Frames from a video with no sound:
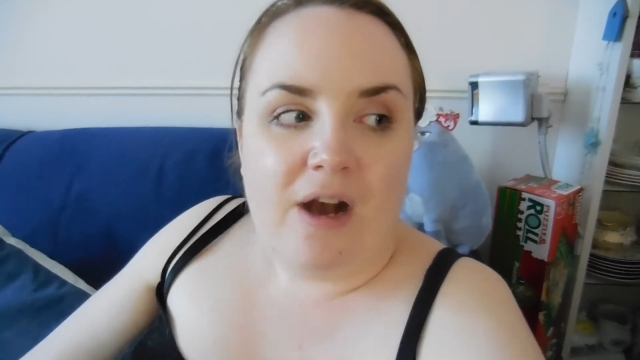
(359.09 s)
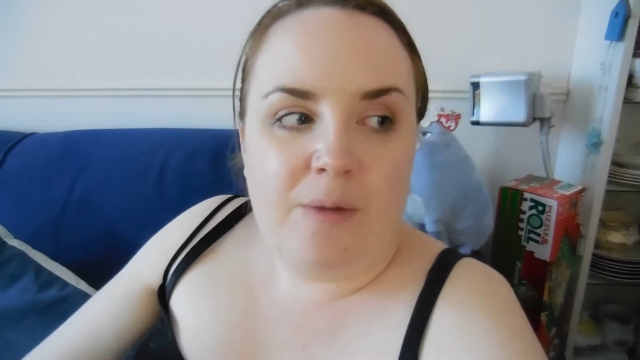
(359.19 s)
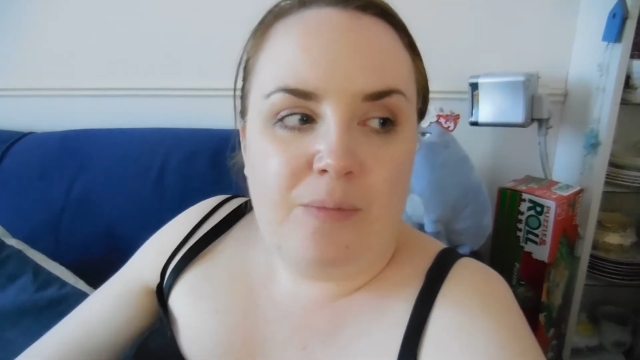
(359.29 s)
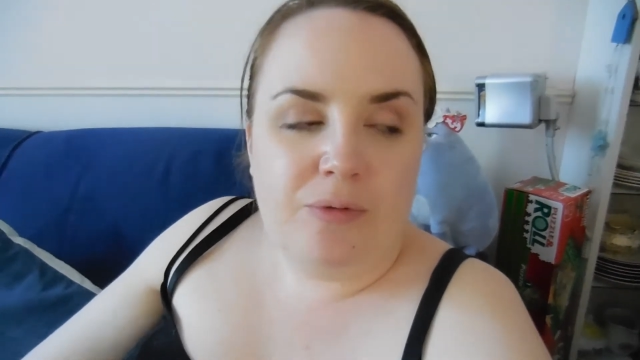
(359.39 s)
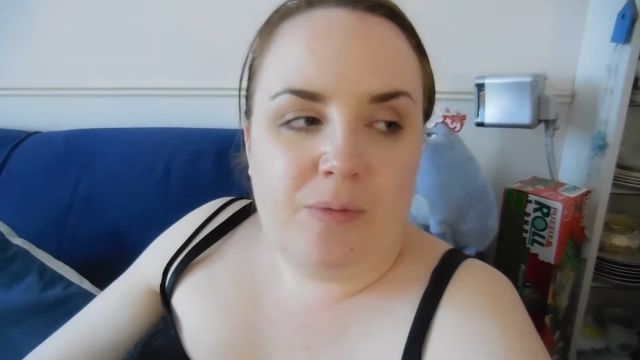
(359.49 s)

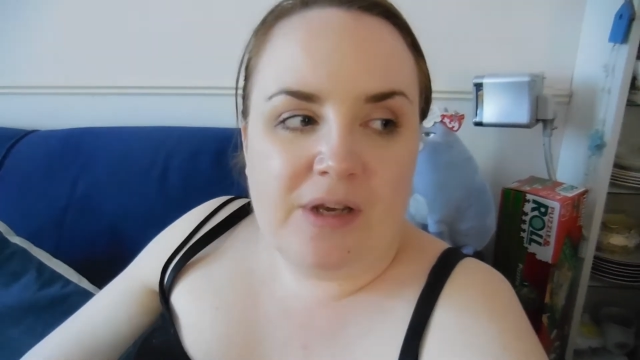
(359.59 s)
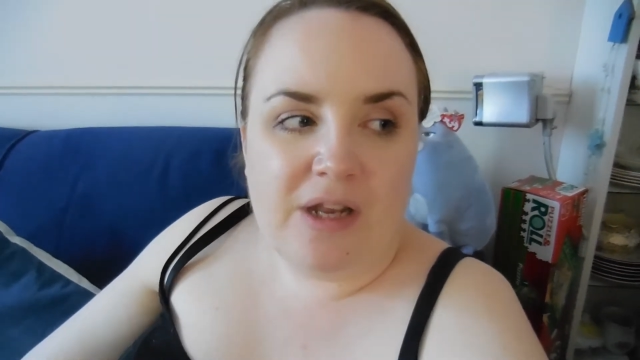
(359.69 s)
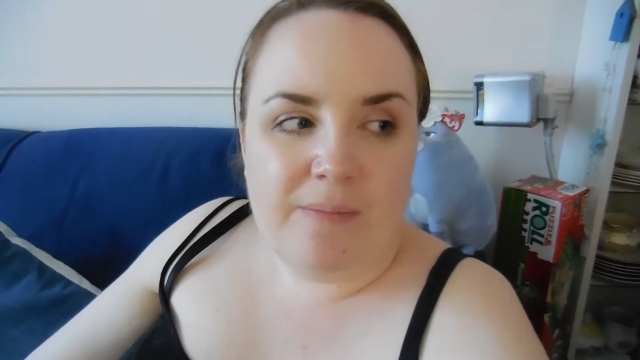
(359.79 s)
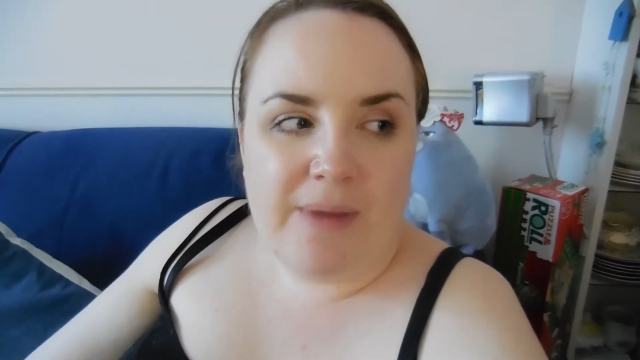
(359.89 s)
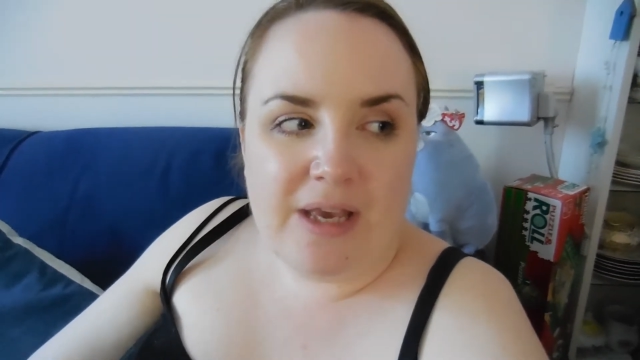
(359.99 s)
I'm probably
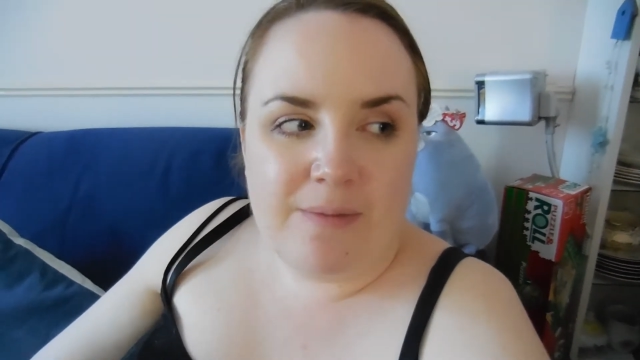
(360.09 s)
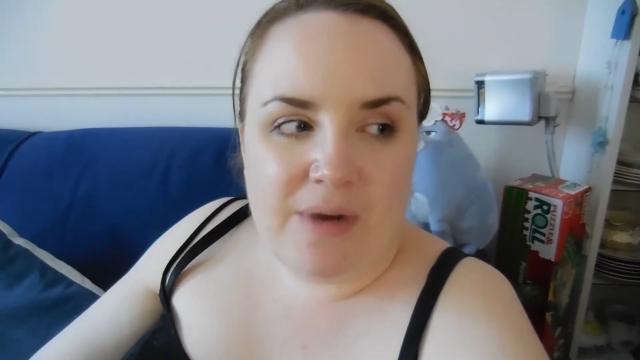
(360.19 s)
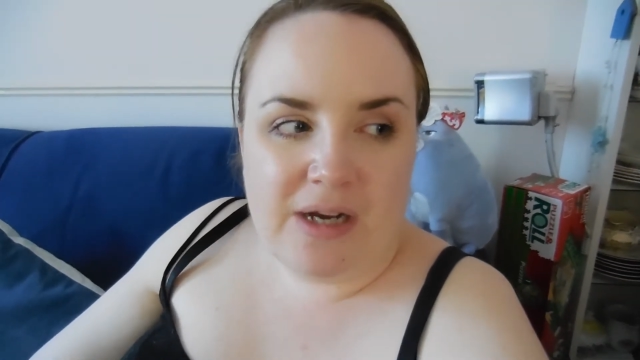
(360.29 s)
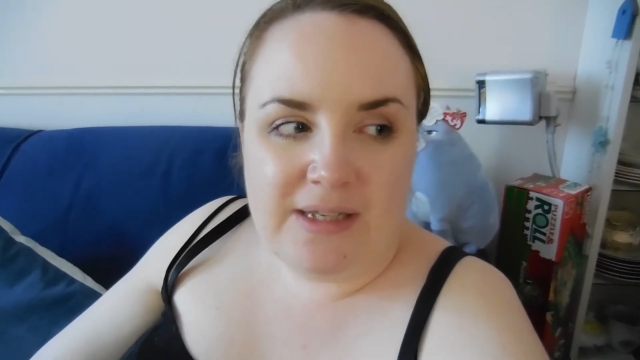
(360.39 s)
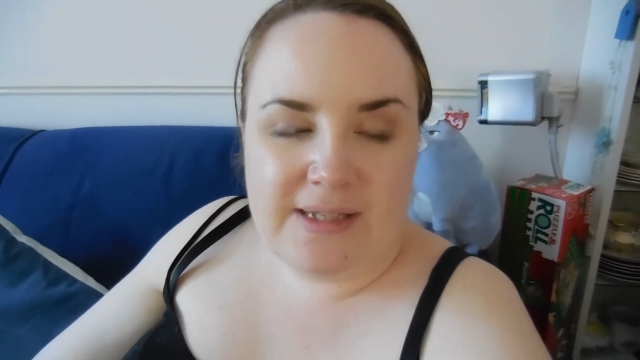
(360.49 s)
going to make
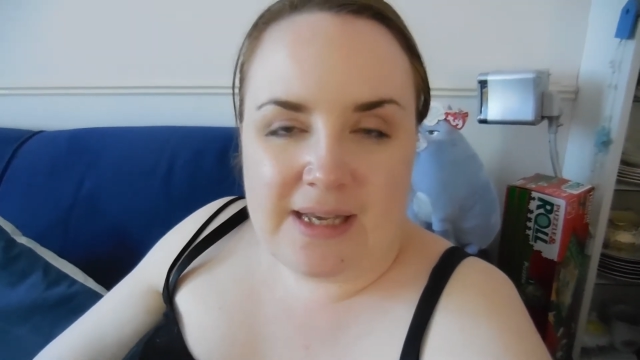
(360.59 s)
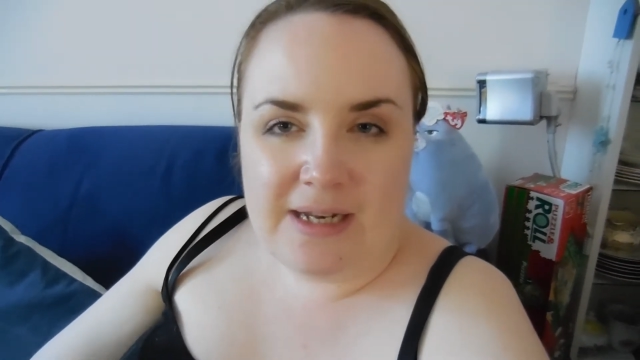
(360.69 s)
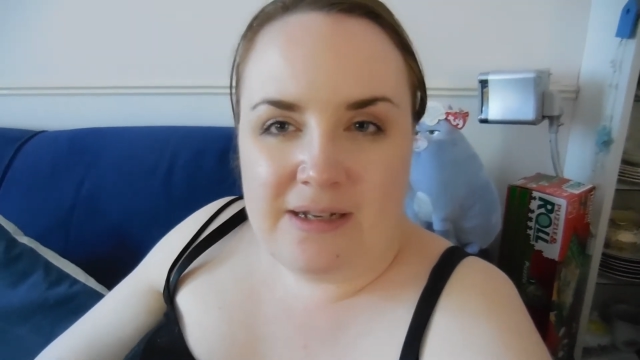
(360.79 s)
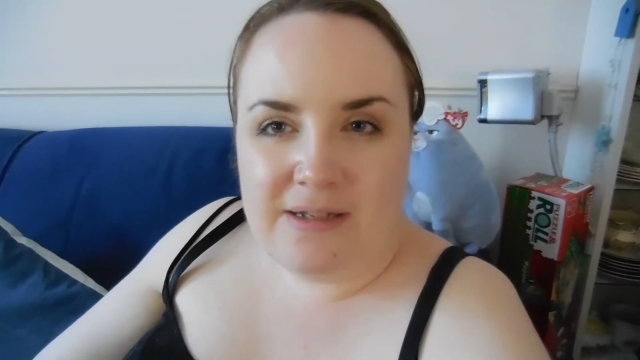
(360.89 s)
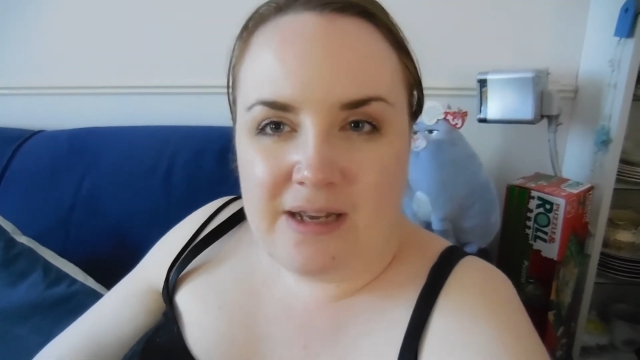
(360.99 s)
my
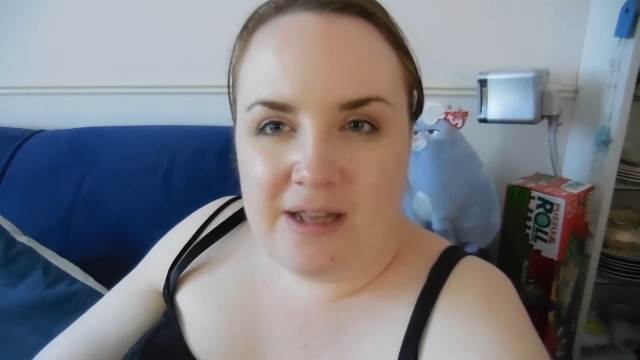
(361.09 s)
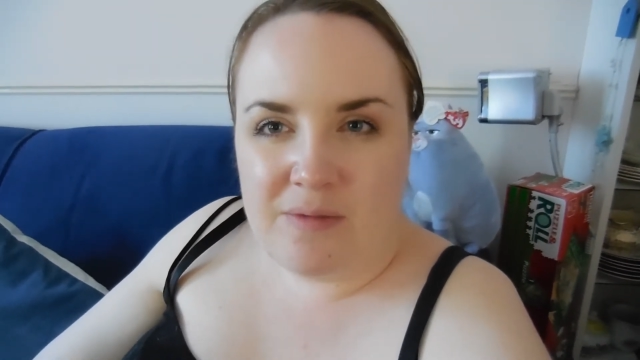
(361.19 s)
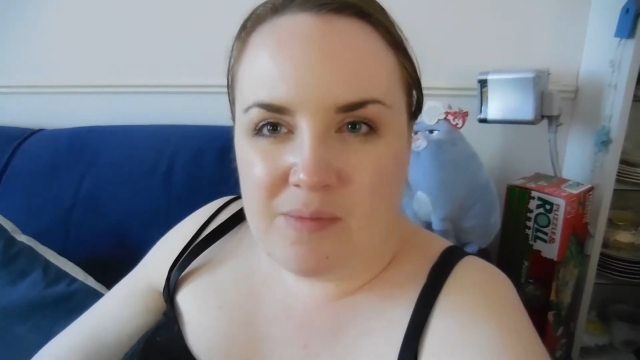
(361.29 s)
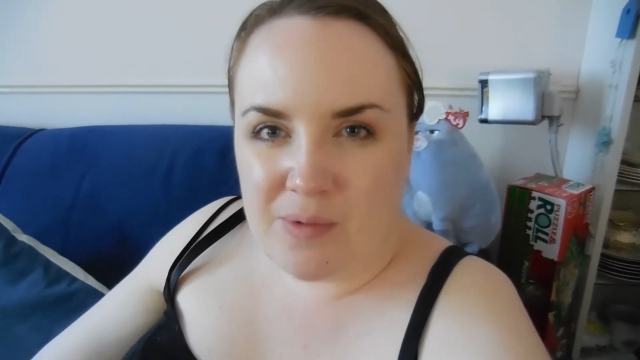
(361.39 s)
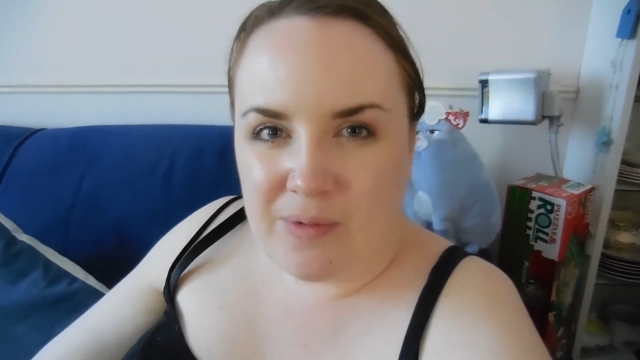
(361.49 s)
salad in
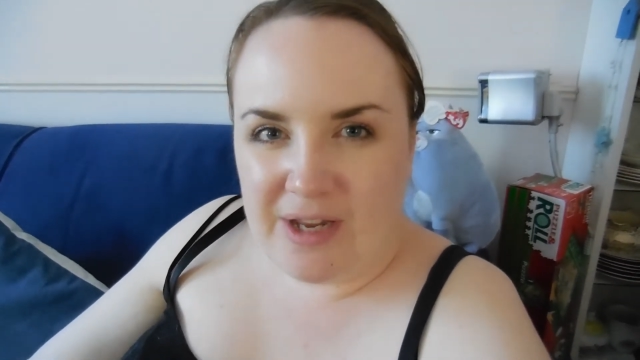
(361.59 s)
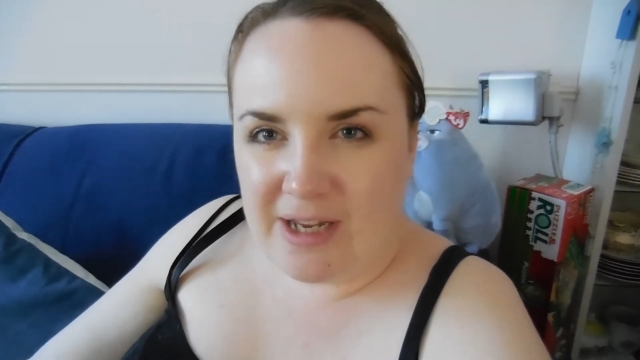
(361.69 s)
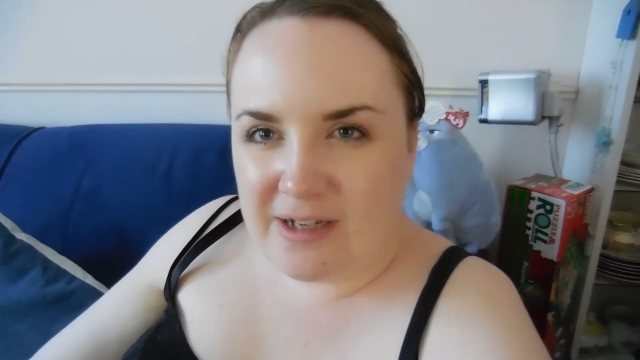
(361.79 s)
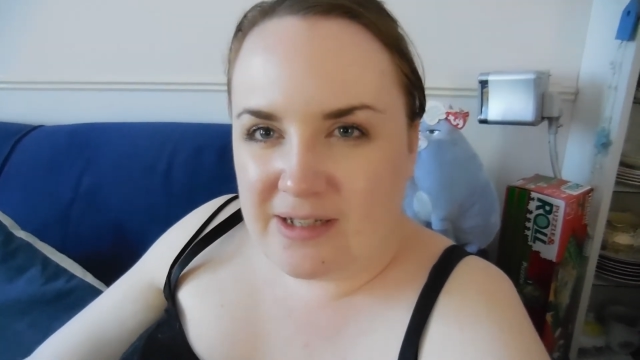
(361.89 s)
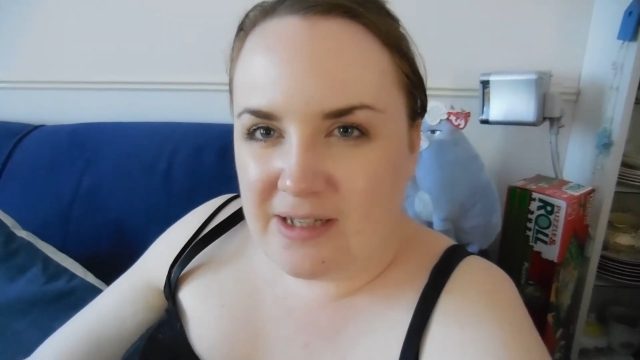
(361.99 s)
the morning
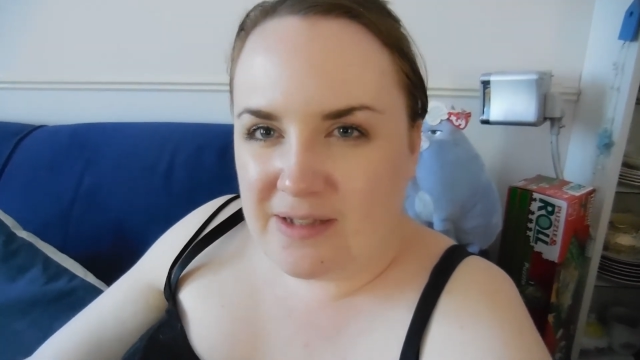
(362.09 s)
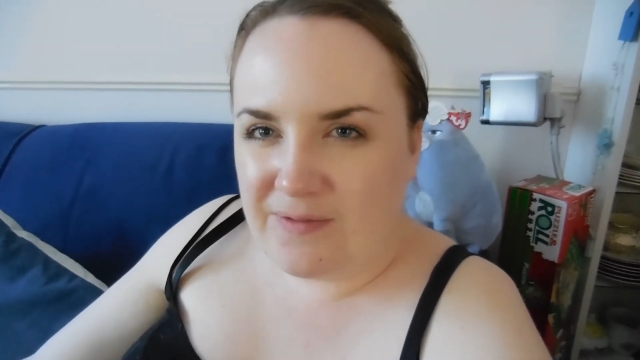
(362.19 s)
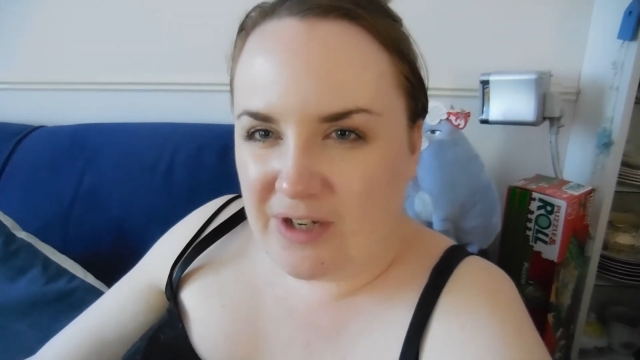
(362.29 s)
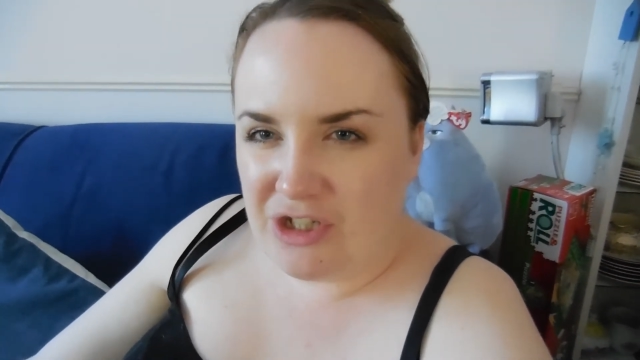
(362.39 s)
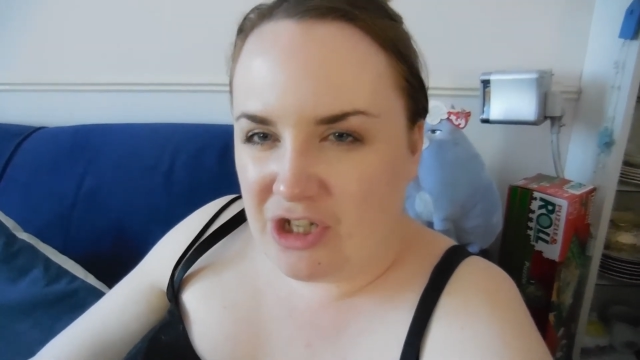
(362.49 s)
because it's
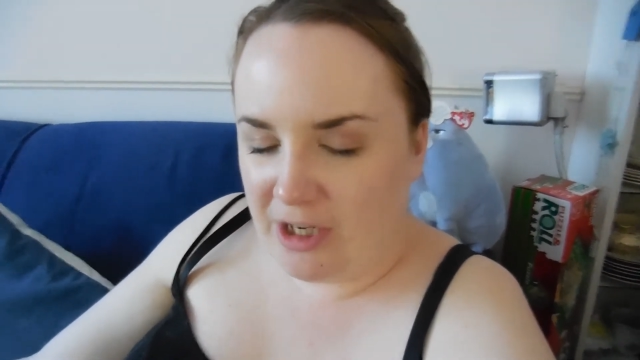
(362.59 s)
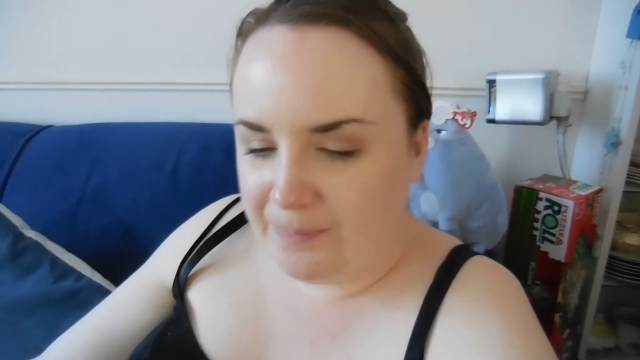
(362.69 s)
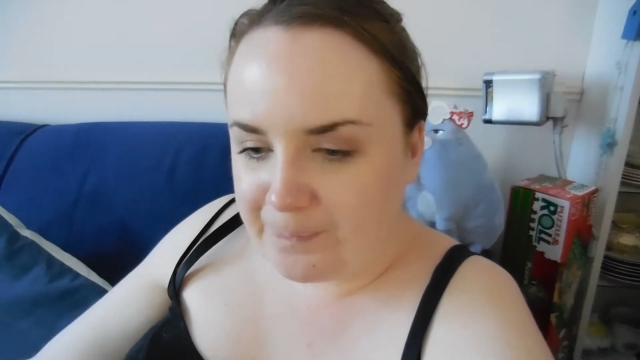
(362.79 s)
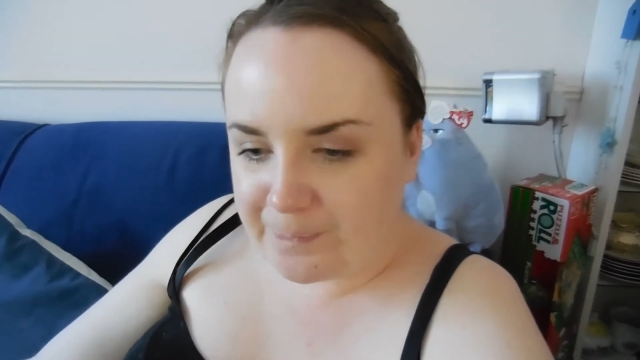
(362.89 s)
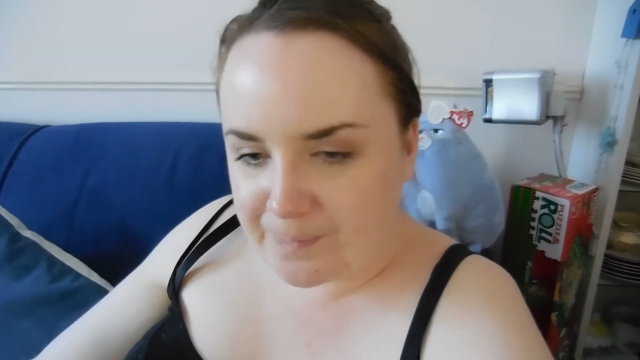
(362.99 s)
fresher.